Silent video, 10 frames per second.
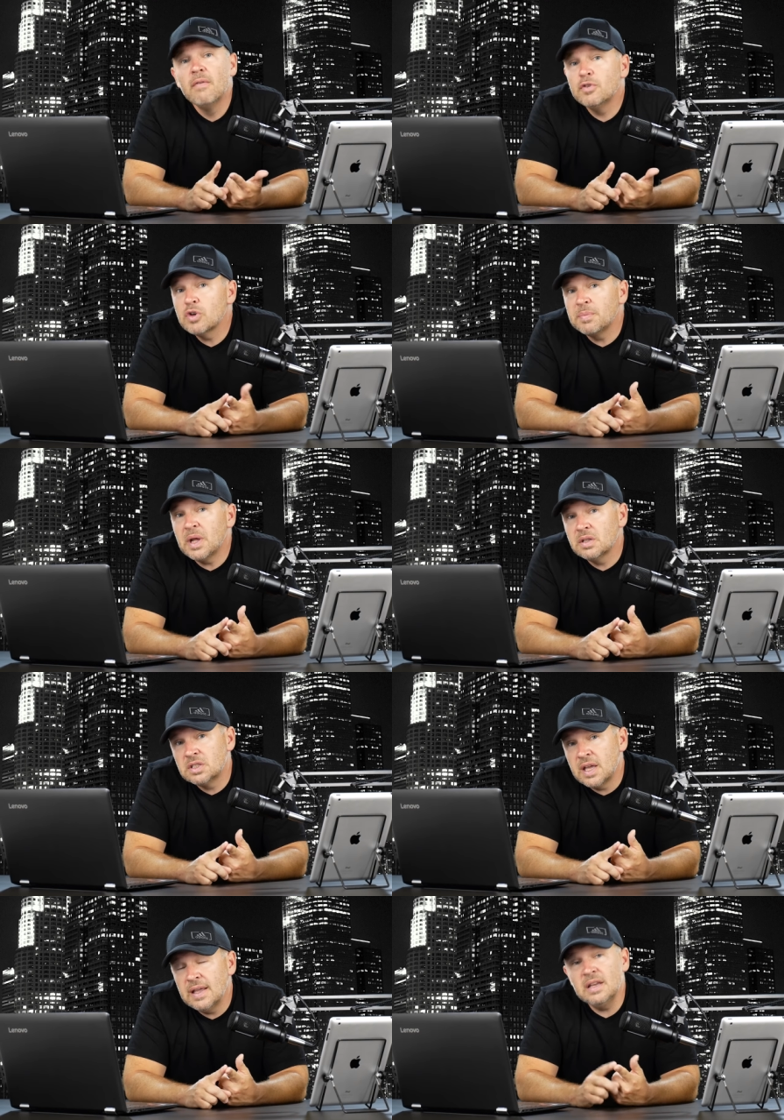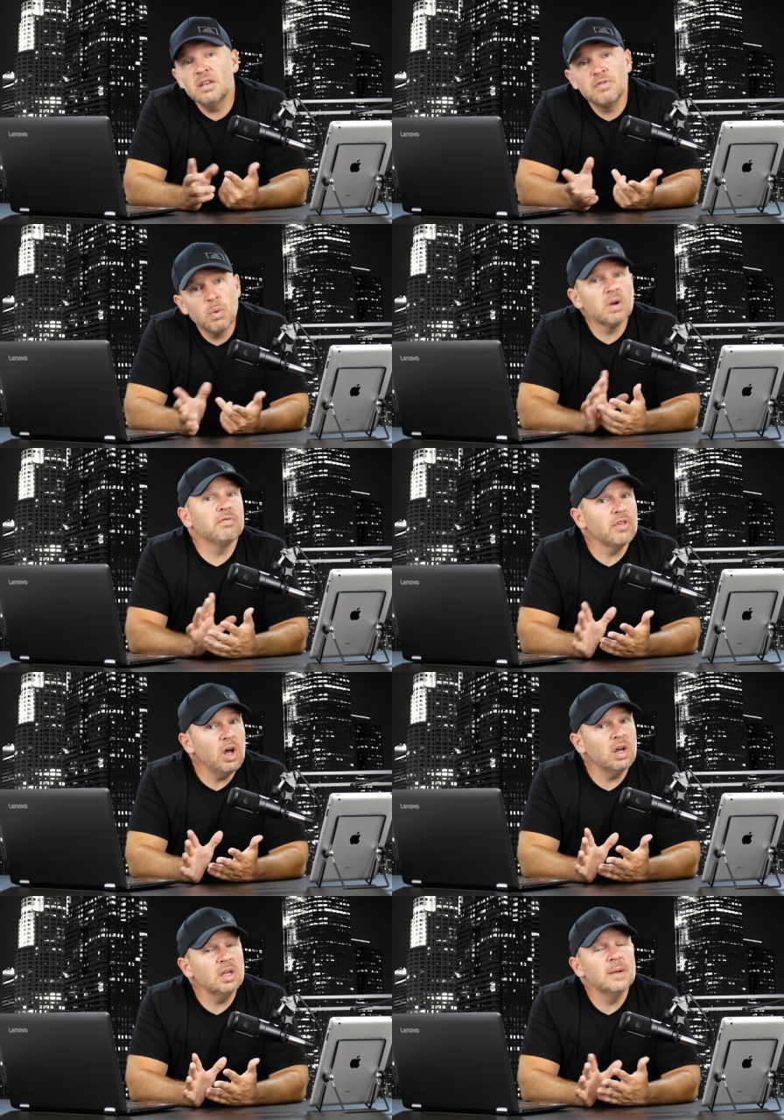if you drop down to 1080, if you want to
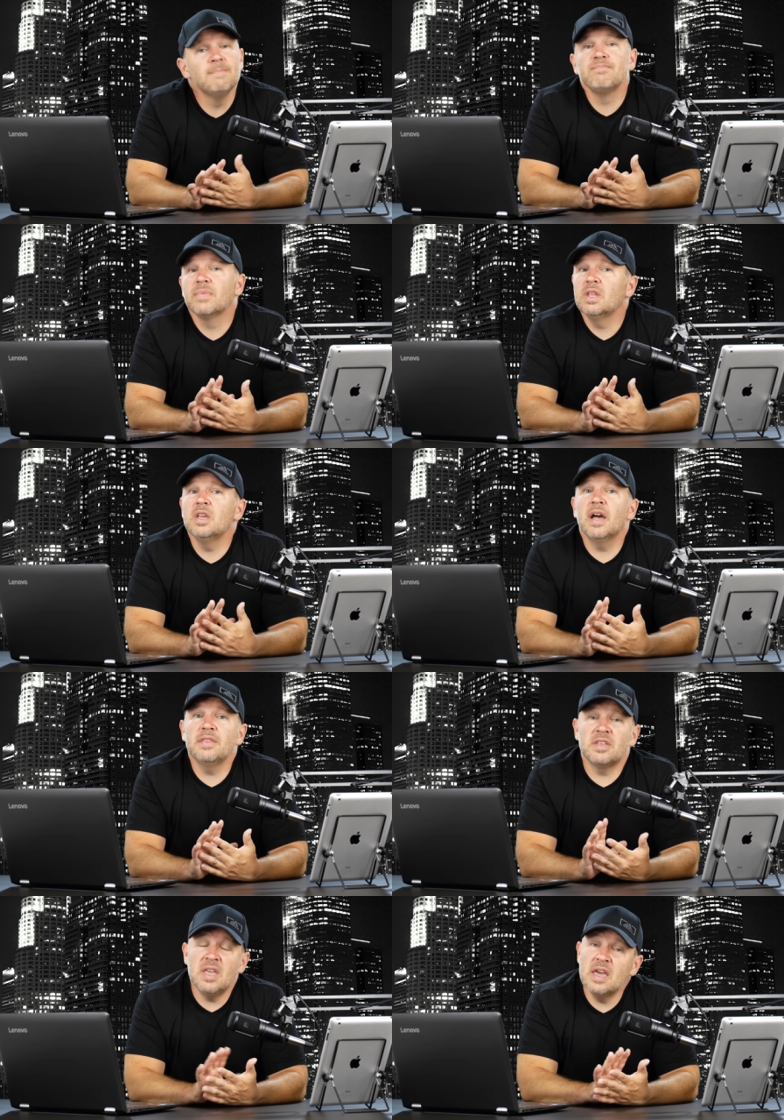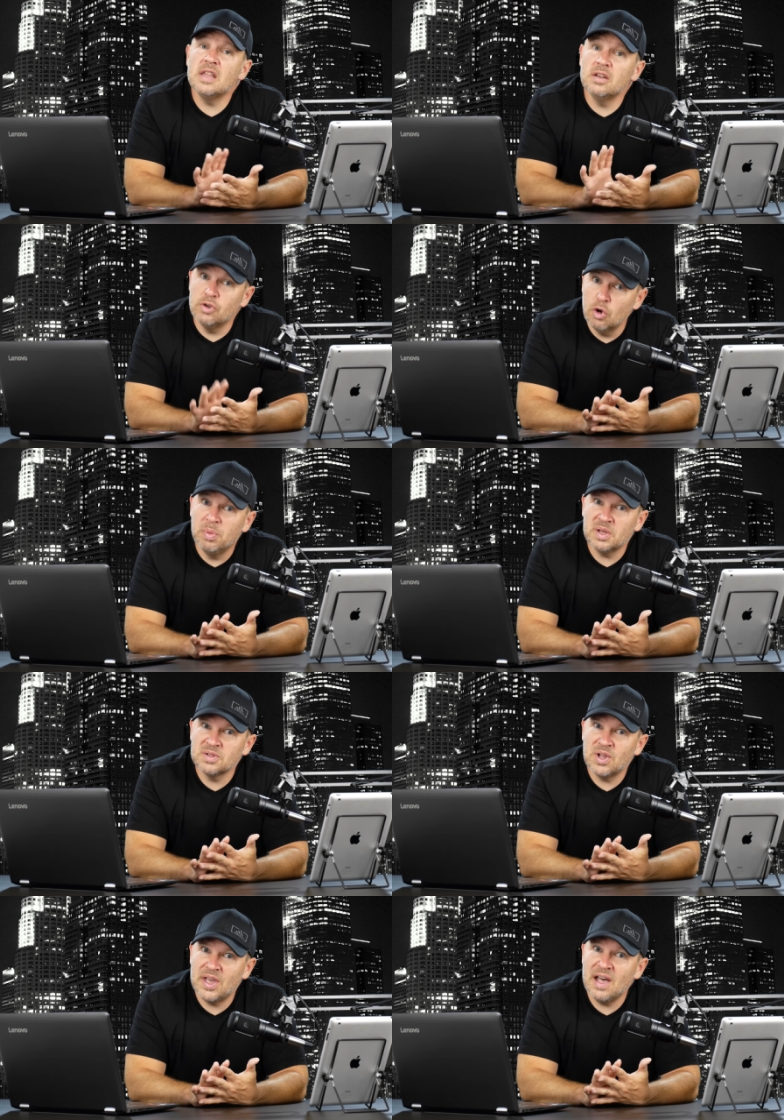vlog, you got the Canon dual
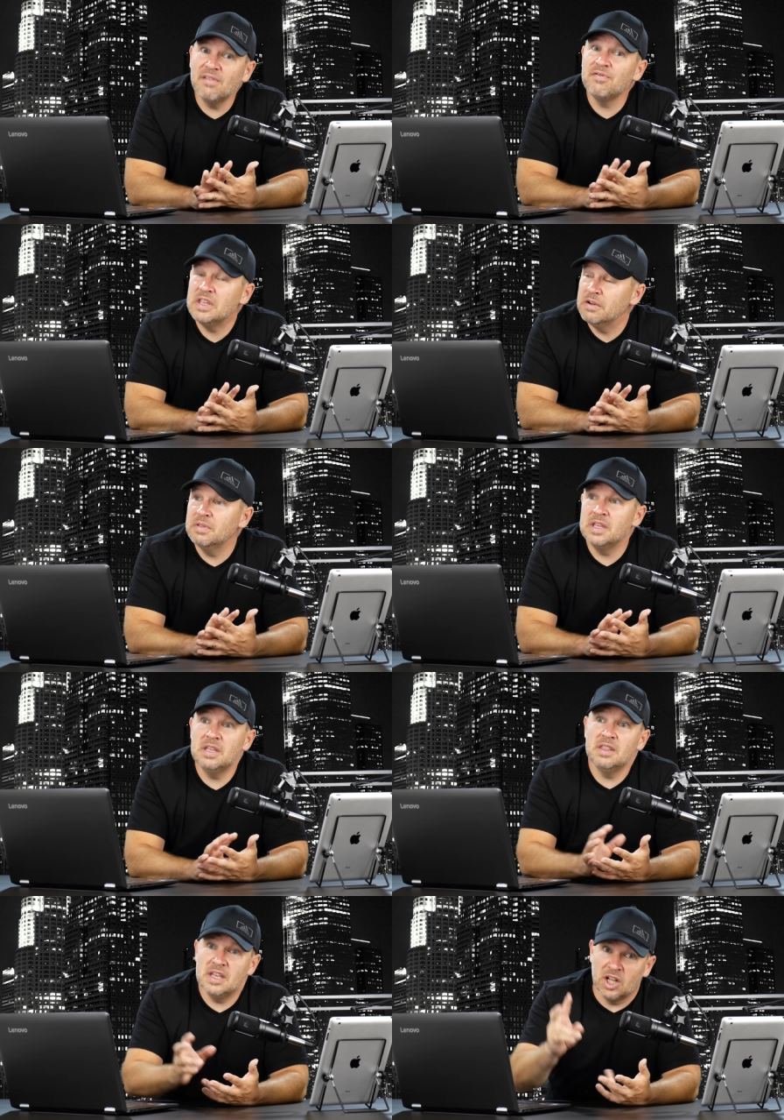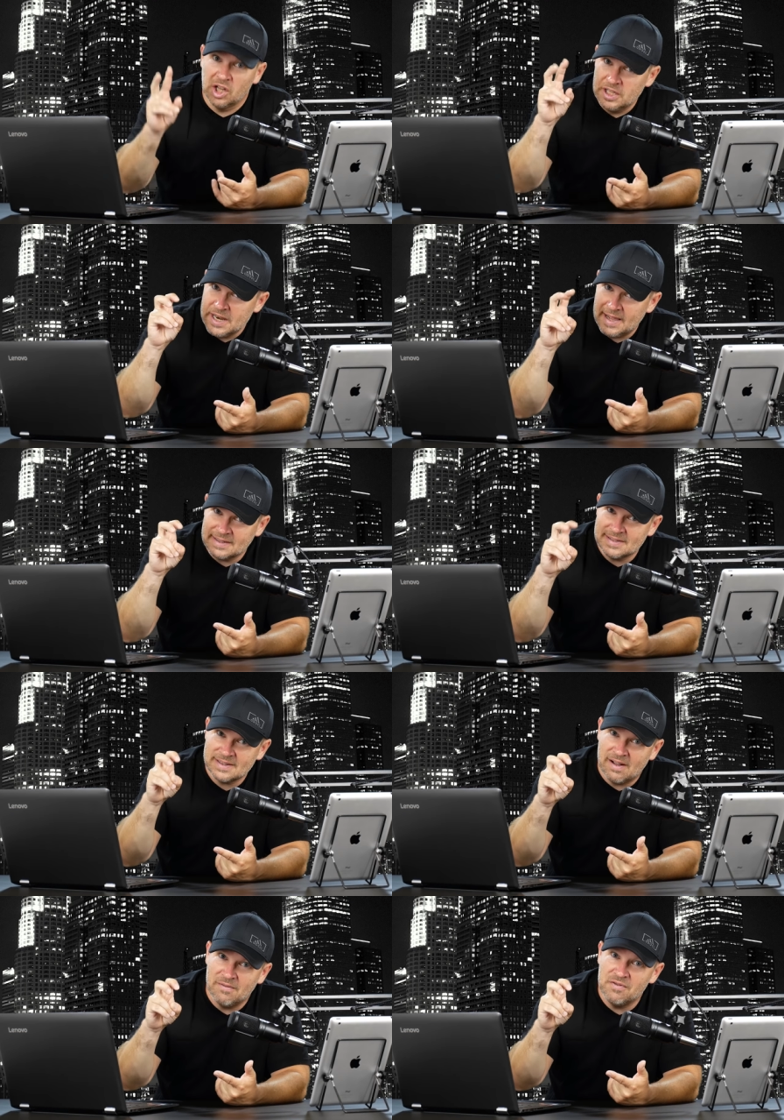pixel AF, the the the Kleenex
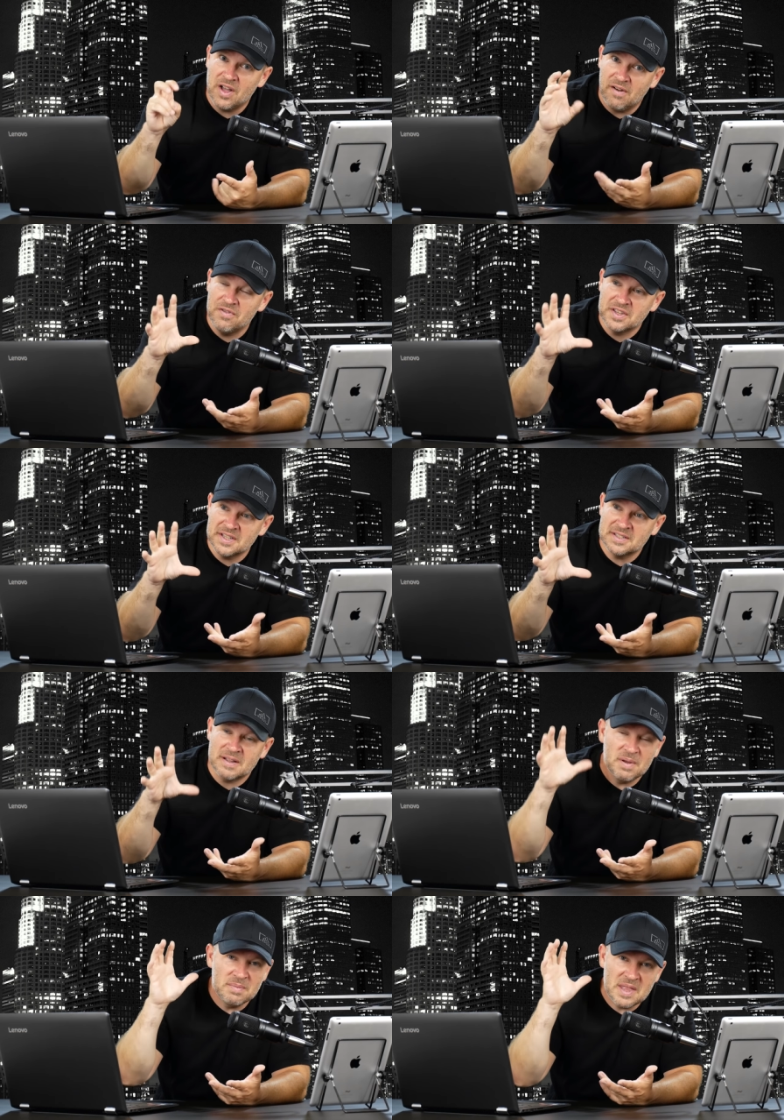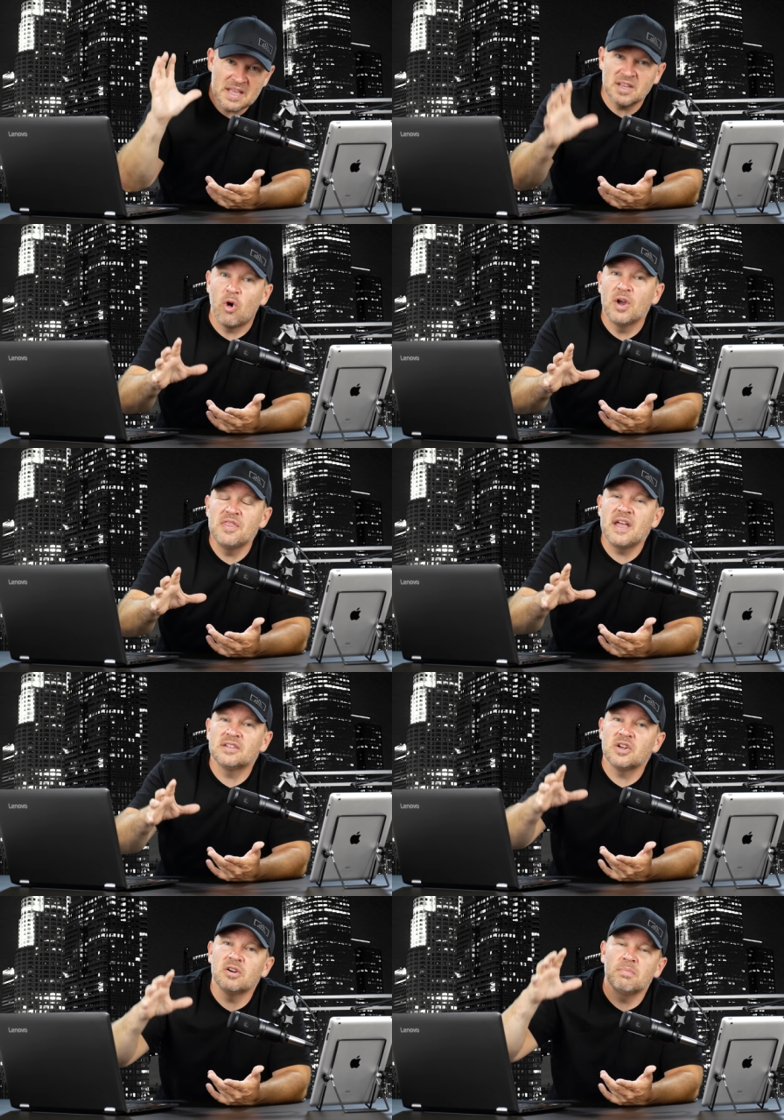of of the system. I mean, they coined
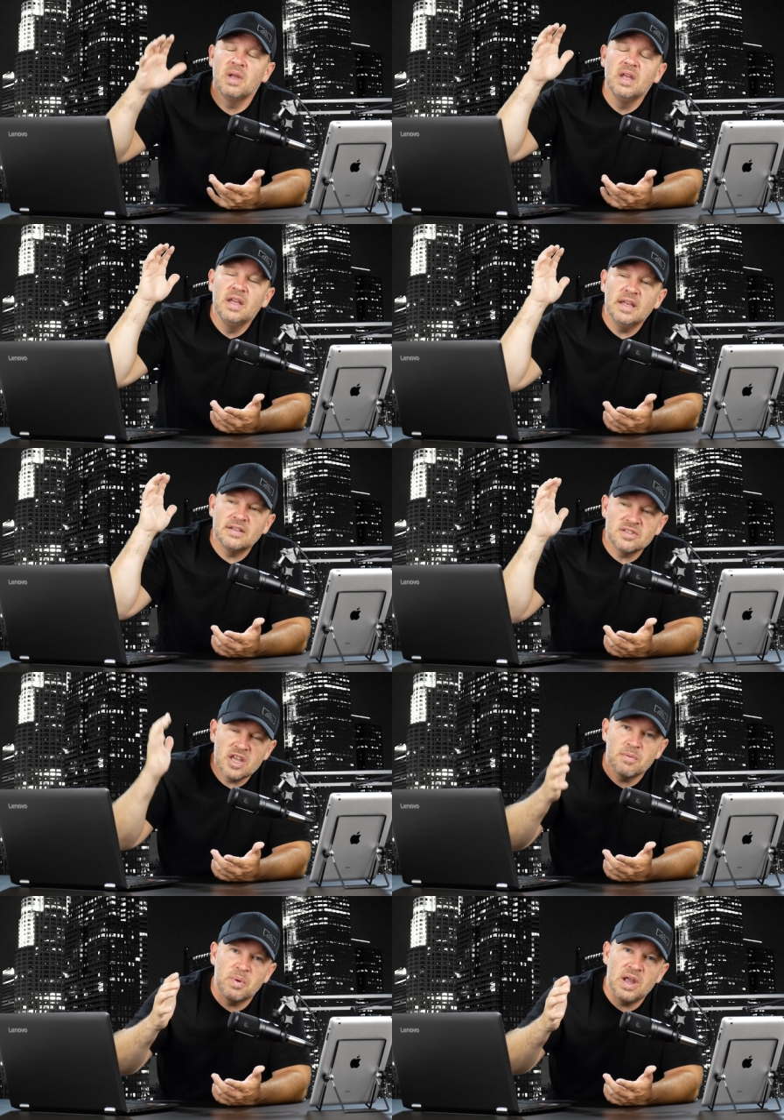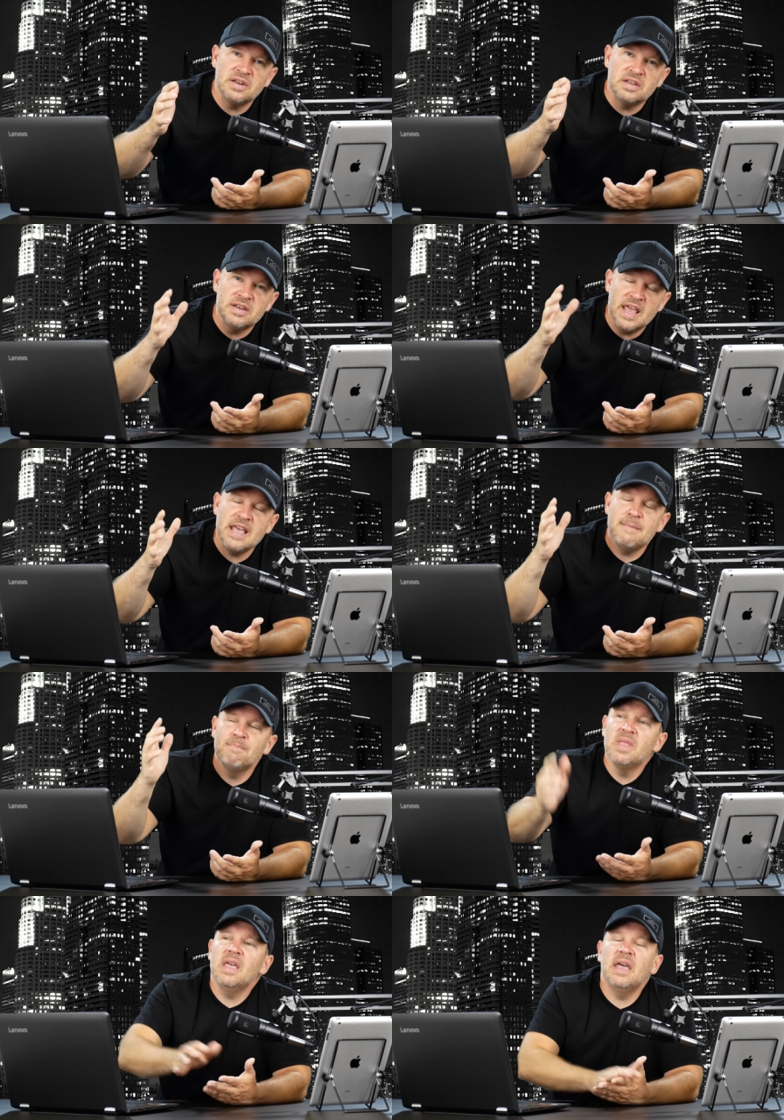that term. It's their branded name,
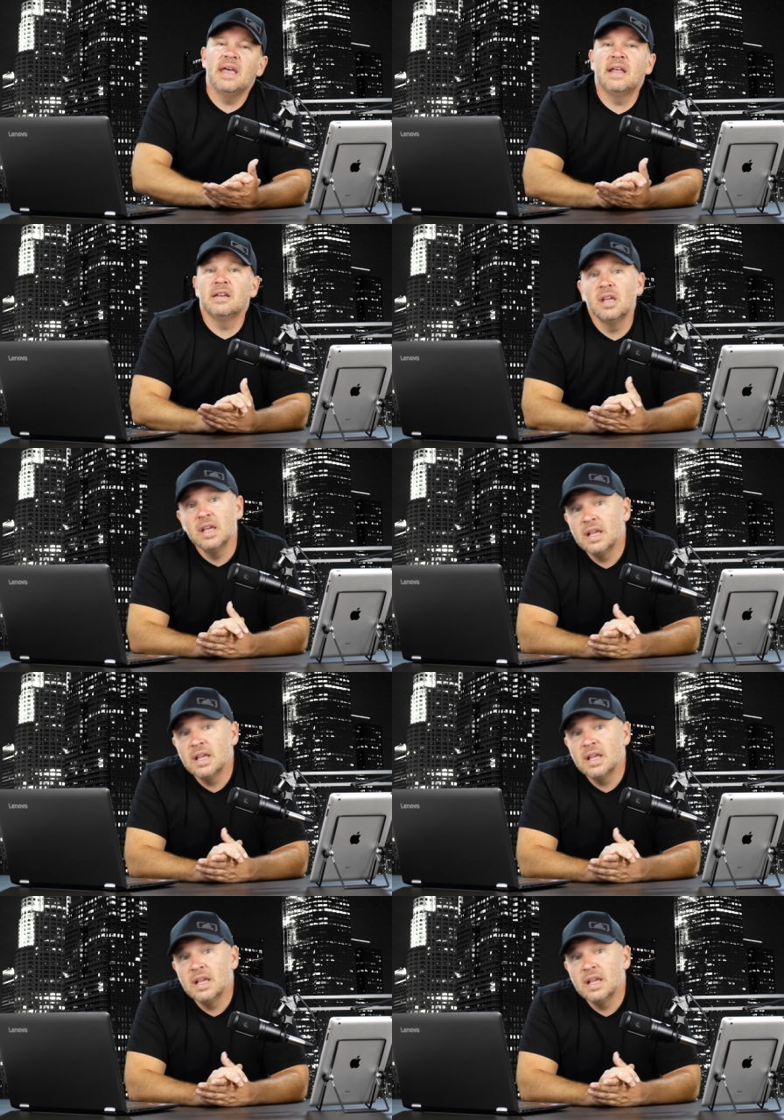and